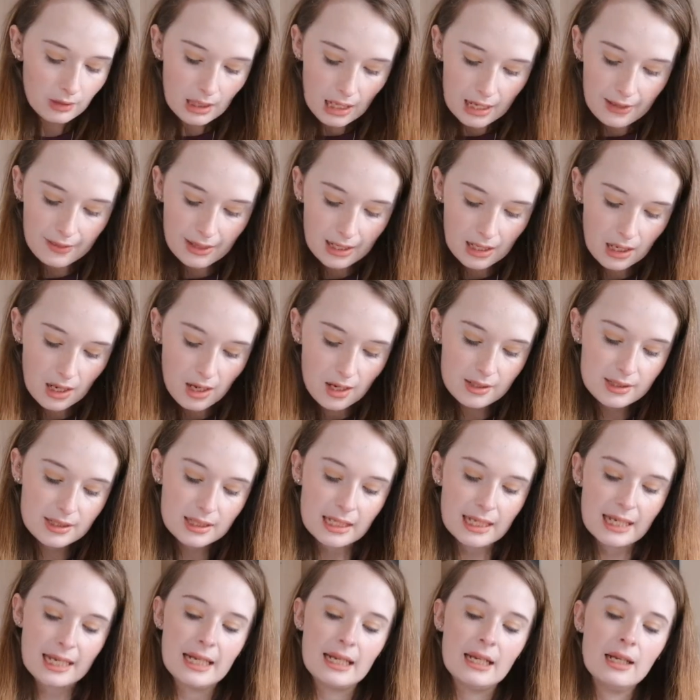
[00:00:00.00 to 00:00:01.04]
And then
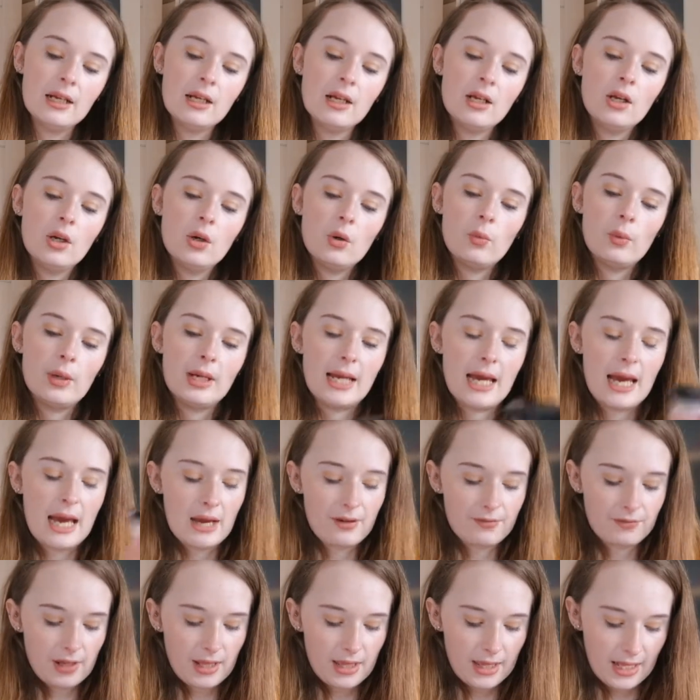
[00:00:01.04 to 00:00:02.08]
lastly, we
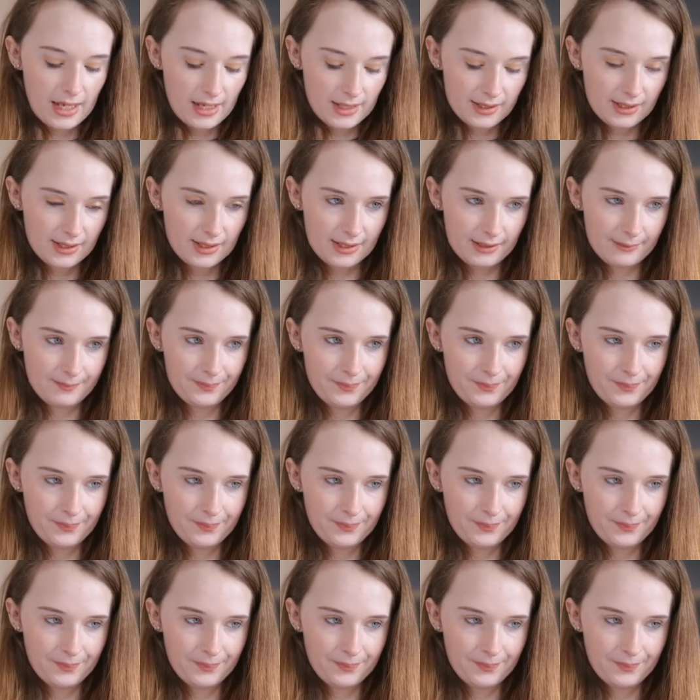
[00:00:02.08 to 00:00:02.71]
have this.